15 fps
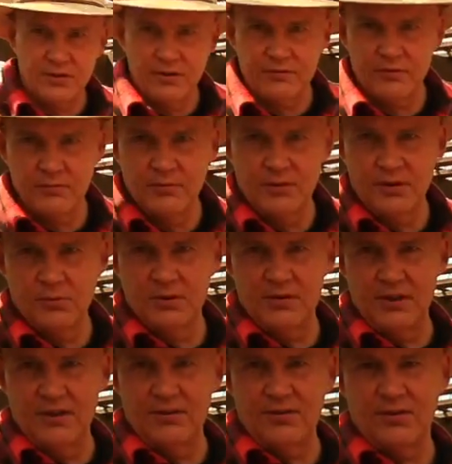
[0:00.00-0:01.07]
of you are familiar
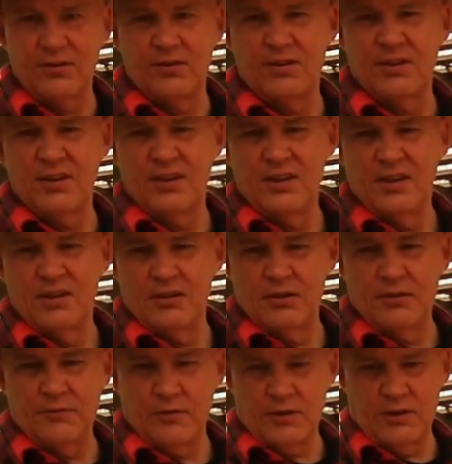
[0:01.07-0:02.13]
with this.
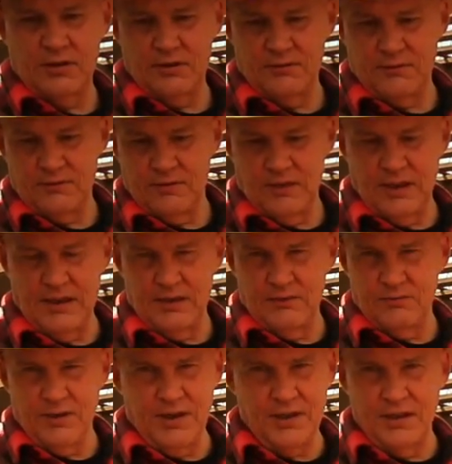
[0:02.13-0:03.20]
Good for
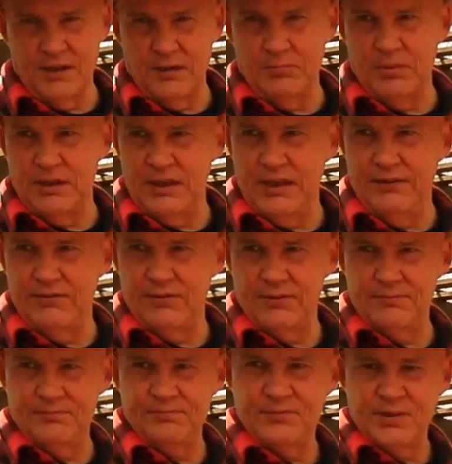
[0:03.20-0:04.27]
raking up leaves
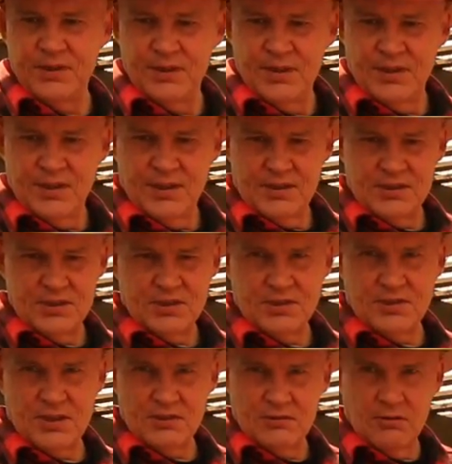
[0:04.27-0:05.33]
and just
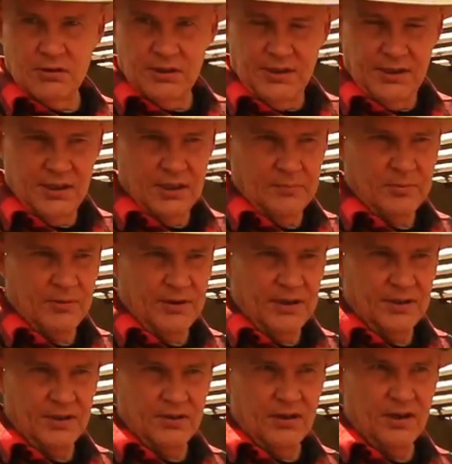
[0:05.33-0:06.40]
general cleaning up
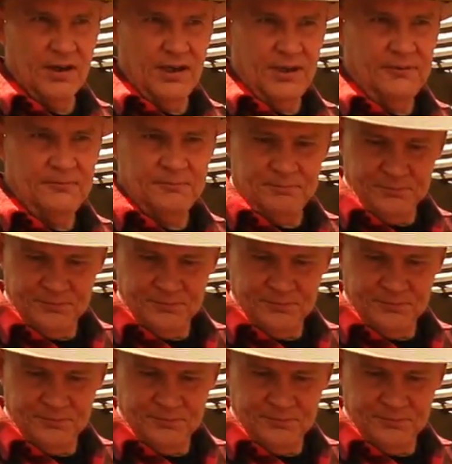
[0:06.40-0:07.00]
around the garden.